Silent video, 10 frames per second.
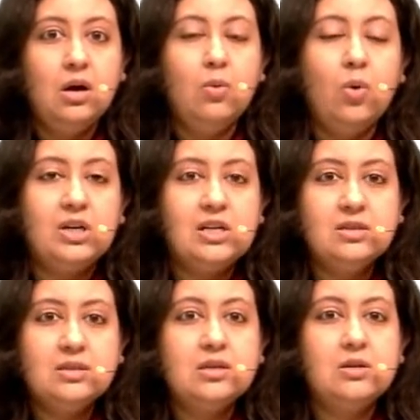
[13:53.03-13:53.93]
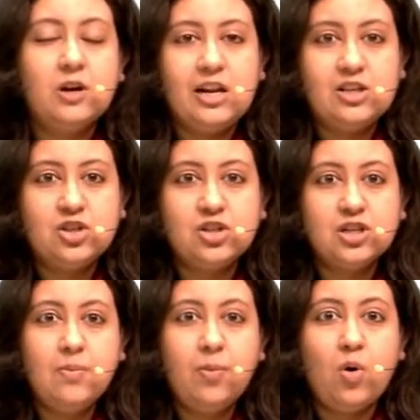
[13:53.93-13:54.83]
what is the
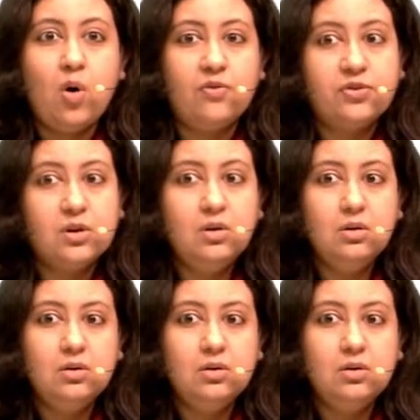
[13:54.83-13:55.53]
relationship of the